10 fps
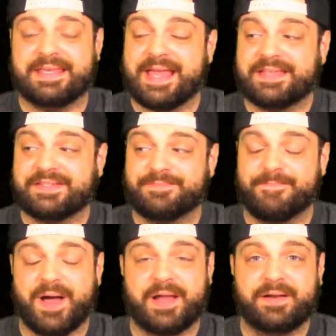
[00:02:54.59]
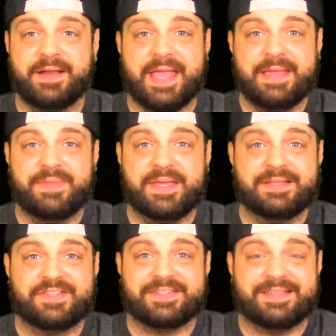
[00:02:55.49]
guess modern
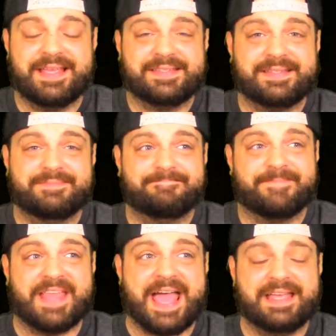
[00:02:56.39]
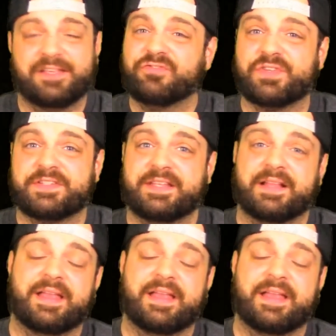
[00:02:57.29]
gaming just isn't that interesting.